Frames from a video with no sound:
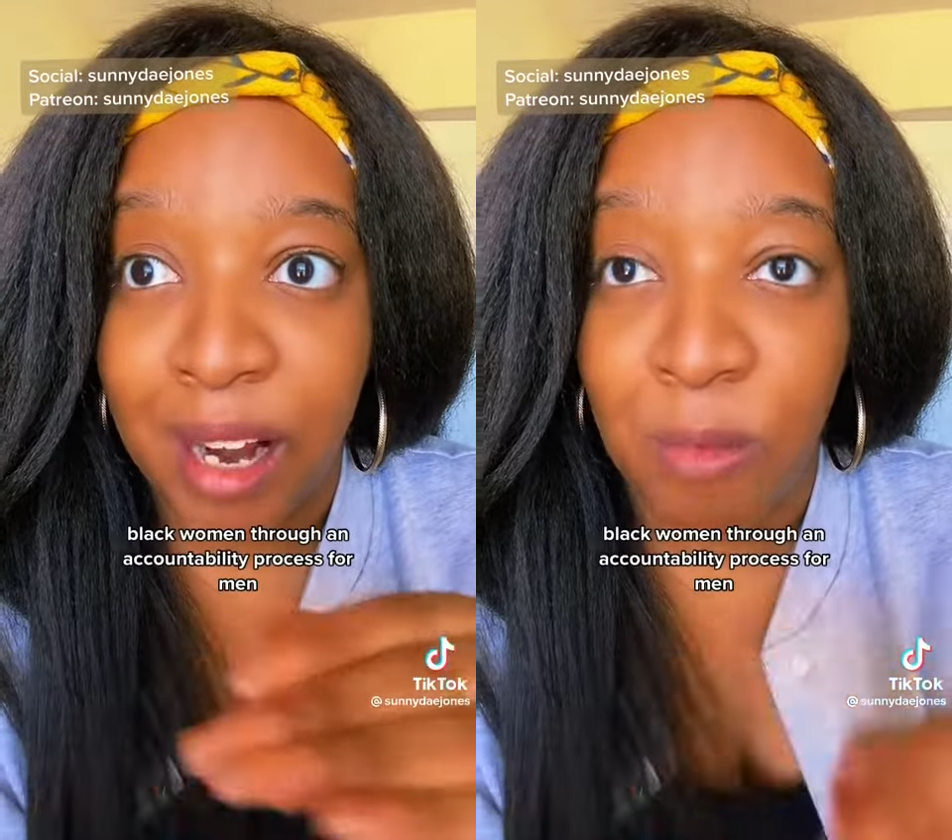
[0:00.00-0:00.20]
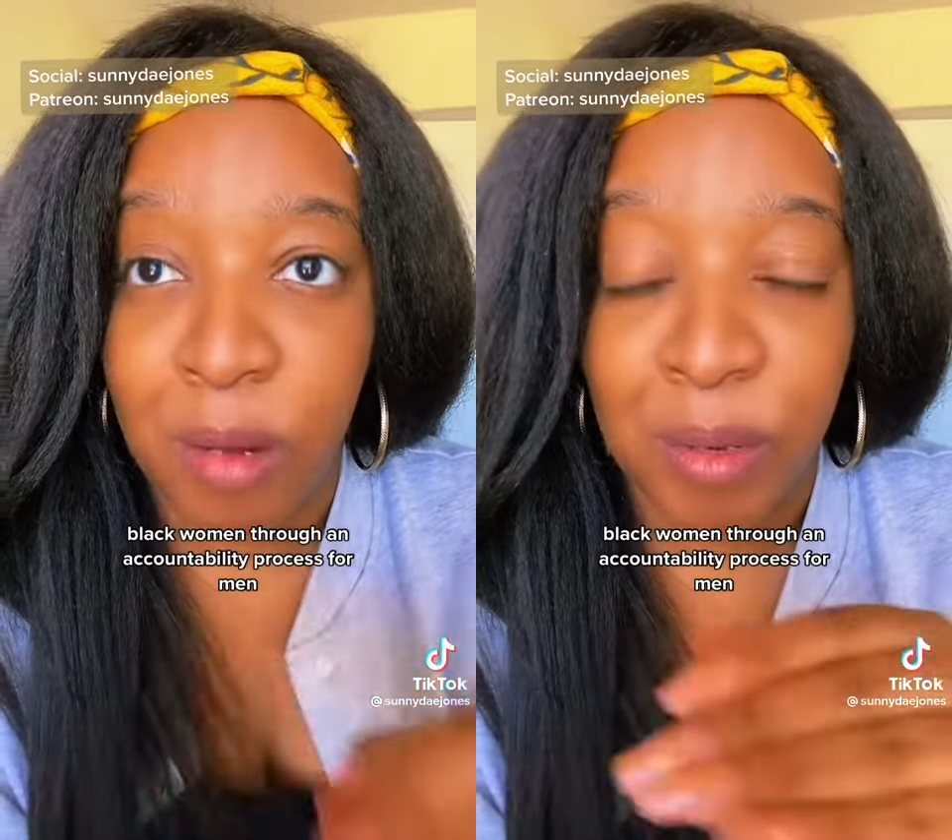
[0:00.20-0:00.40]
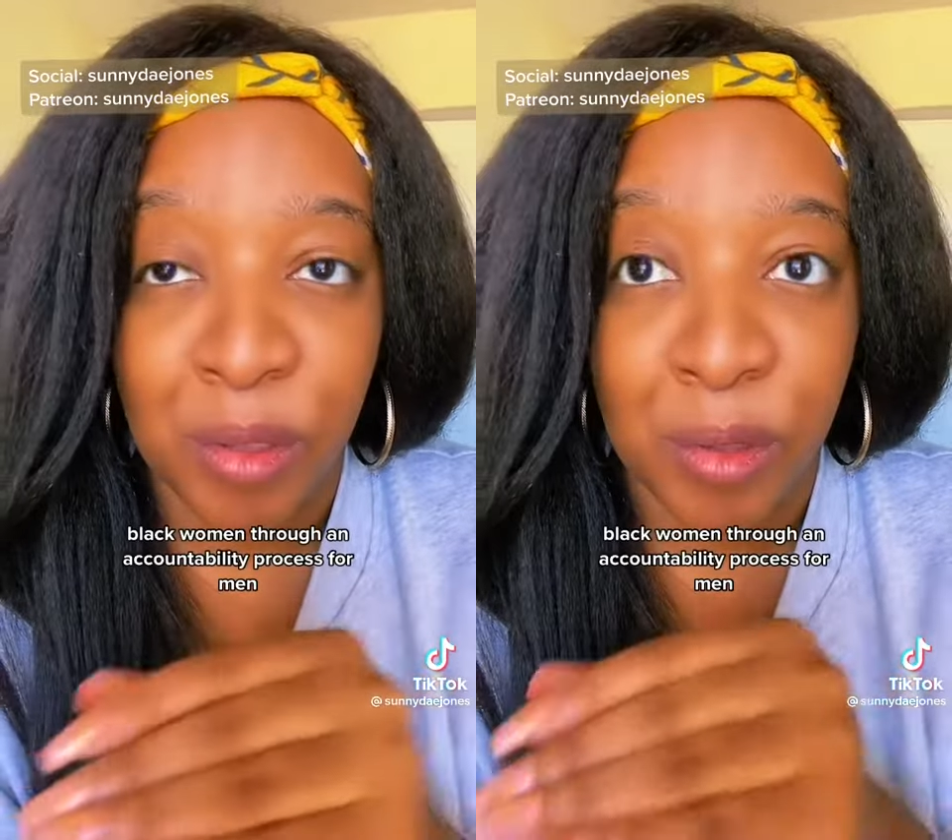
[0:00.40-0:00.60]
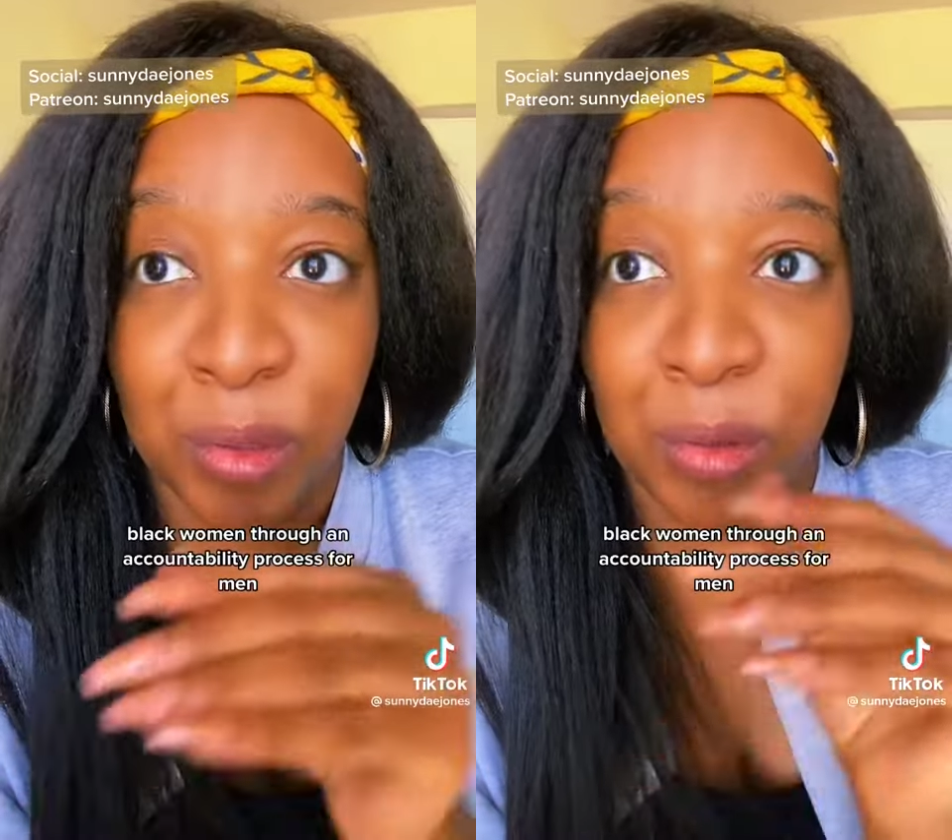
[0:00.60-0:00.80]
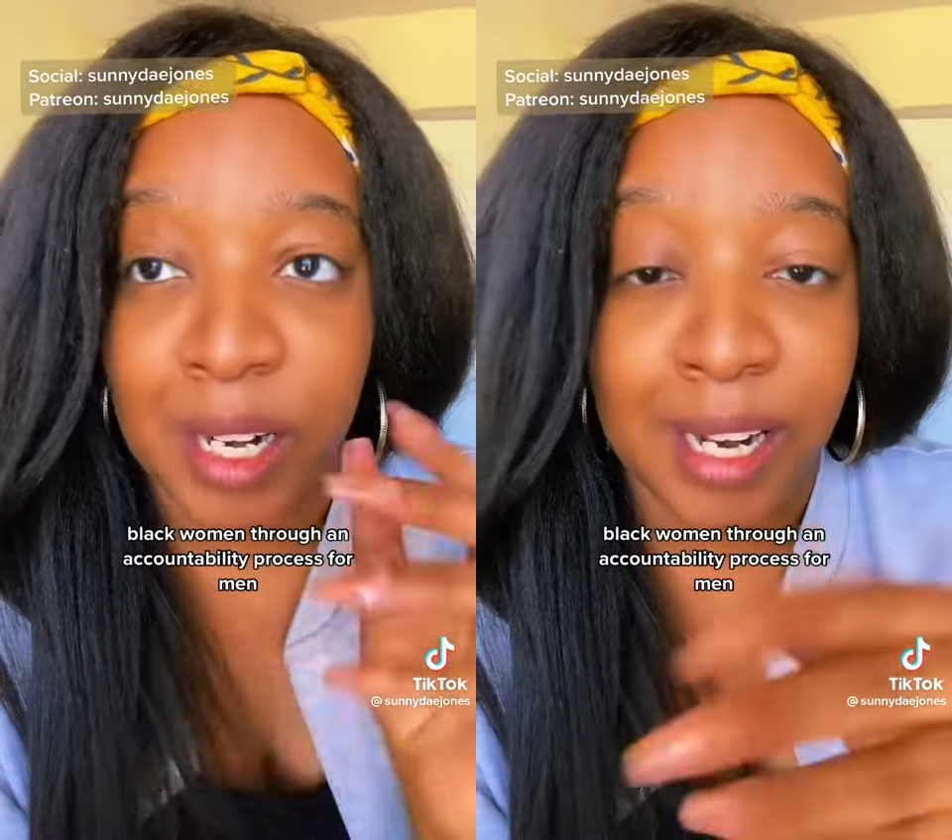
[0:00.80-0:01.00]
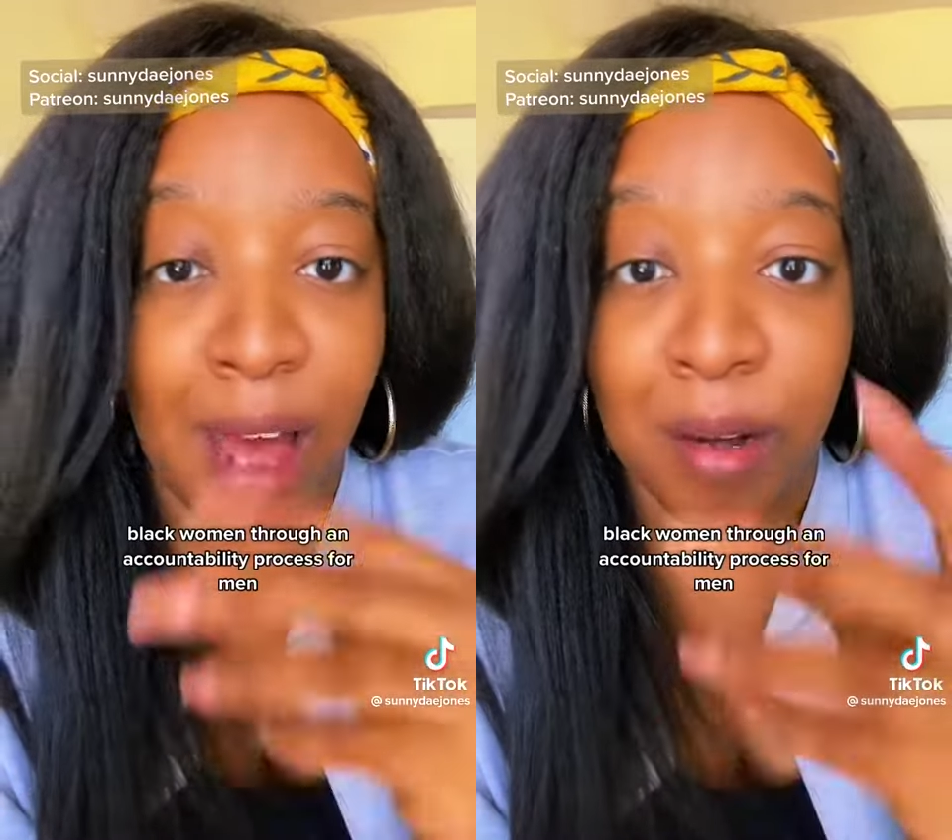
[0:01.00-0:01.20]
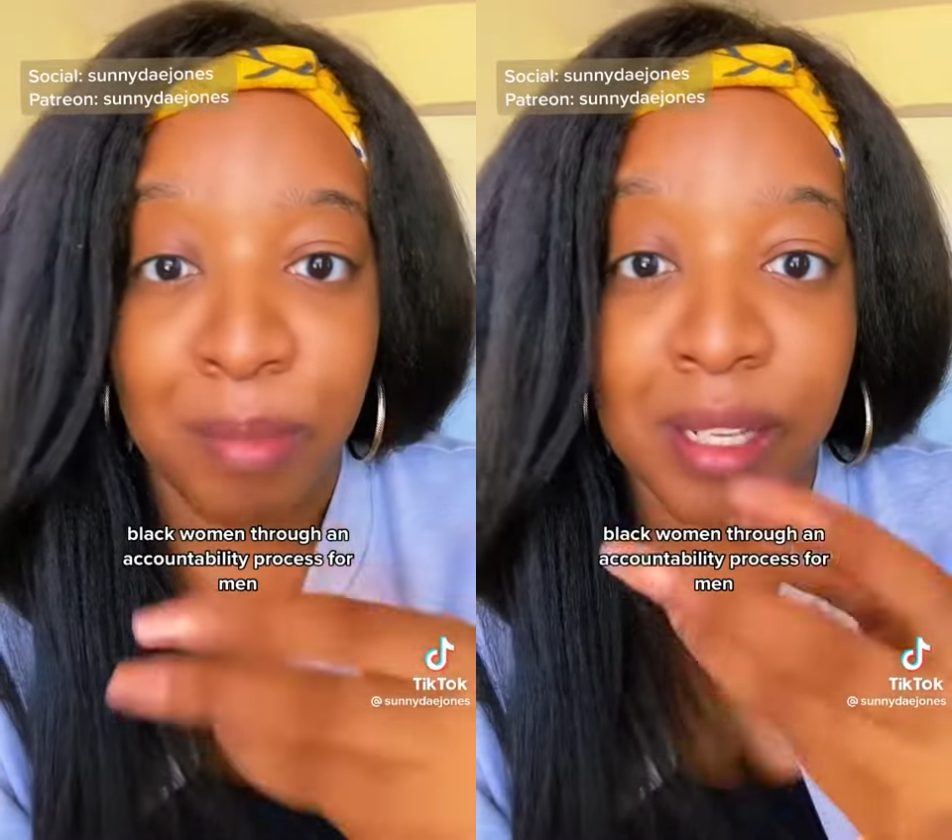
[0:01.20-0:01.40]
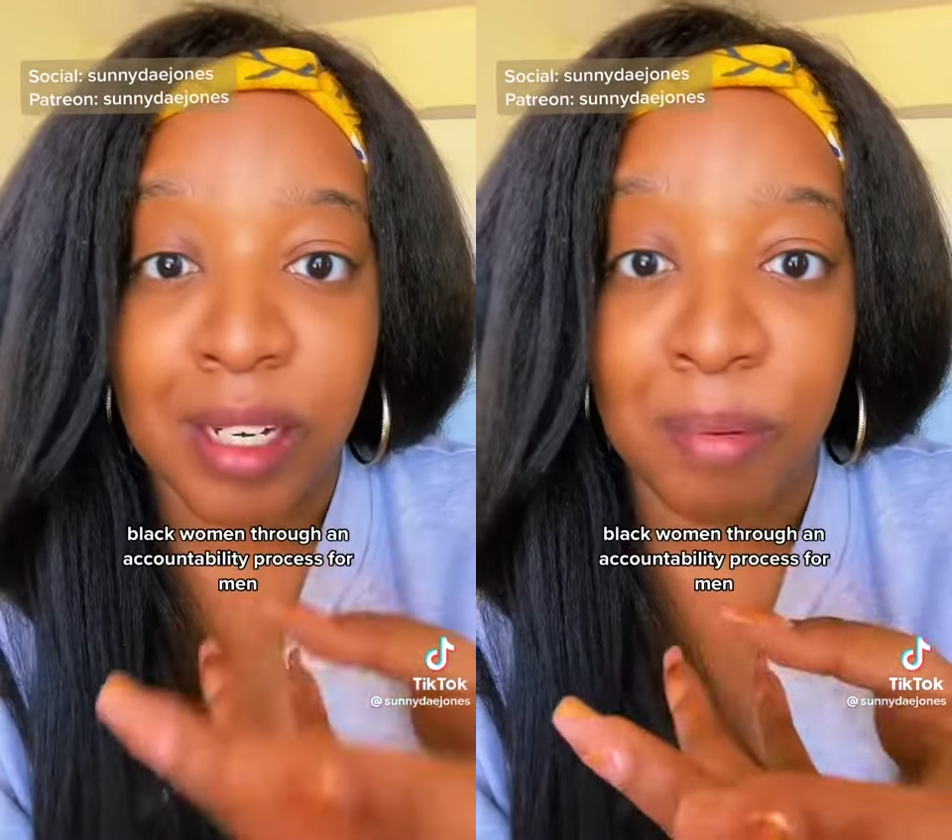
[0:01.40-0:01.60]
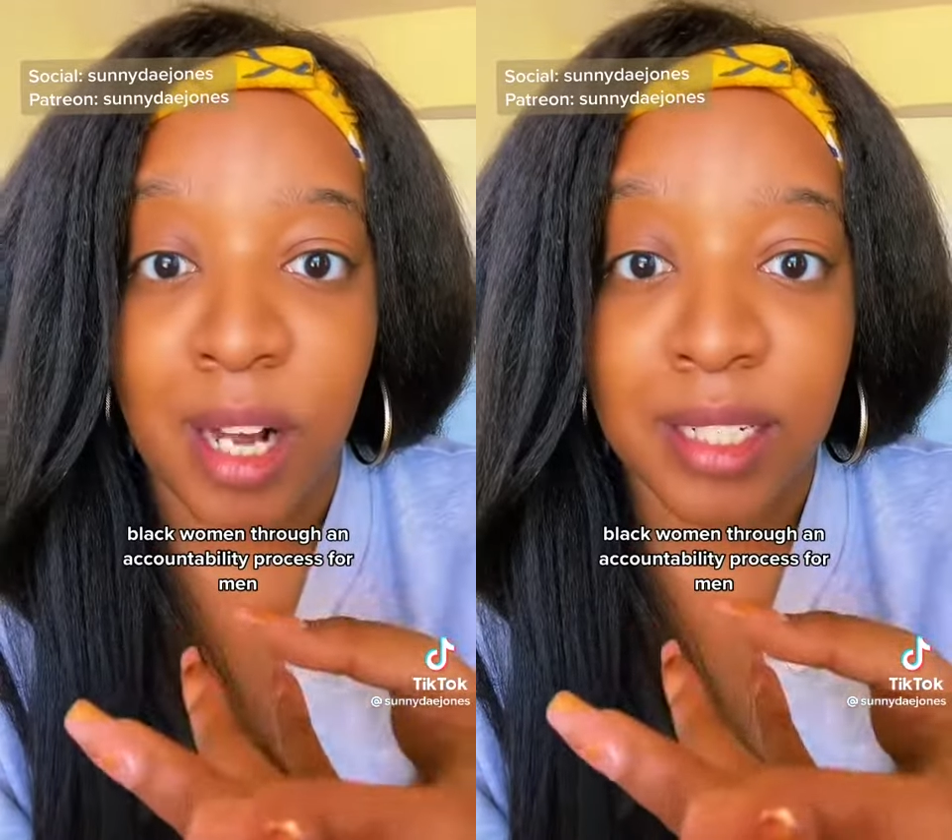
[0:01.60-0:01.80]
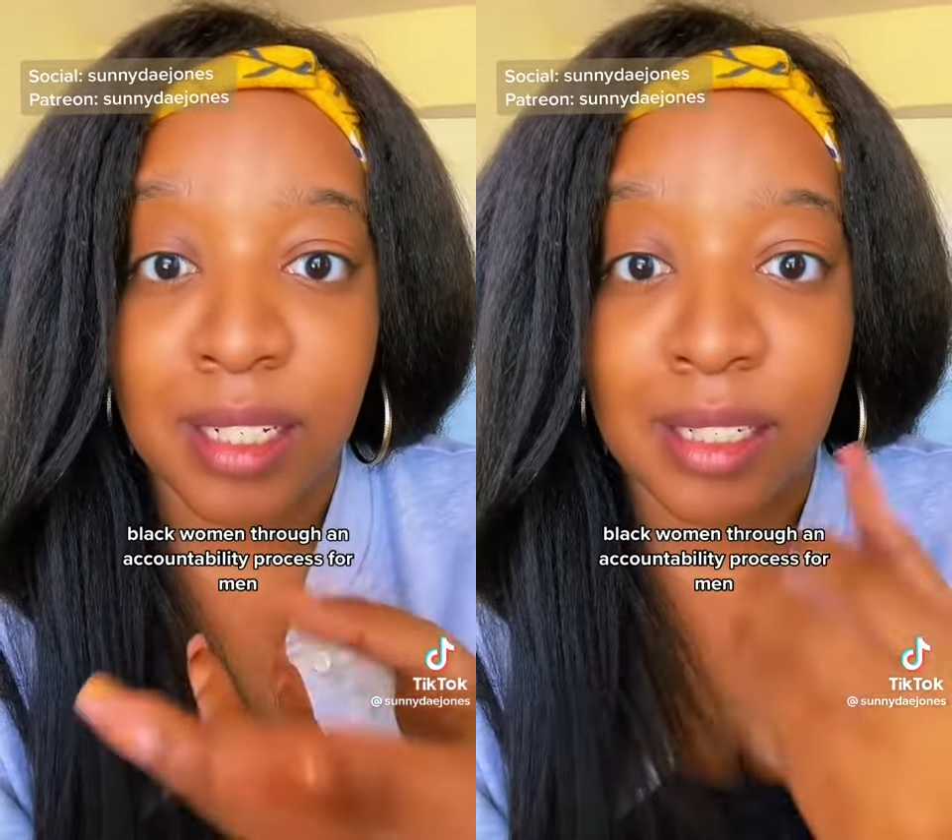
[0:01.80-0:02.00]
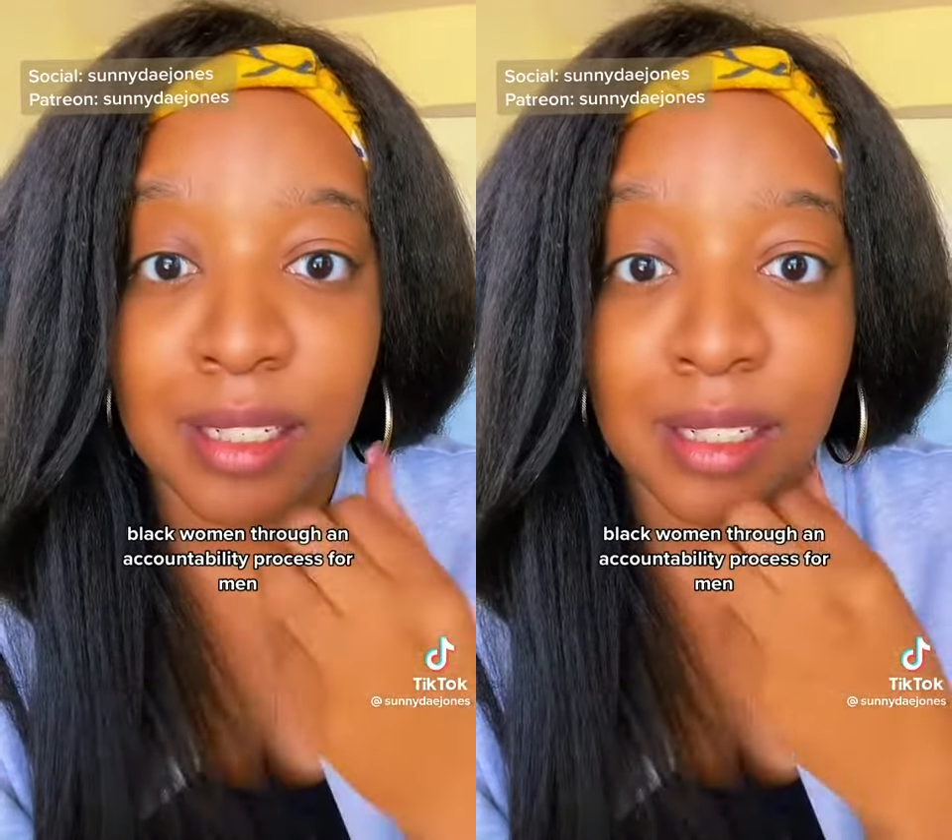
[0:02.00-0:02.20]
women through an accountability process.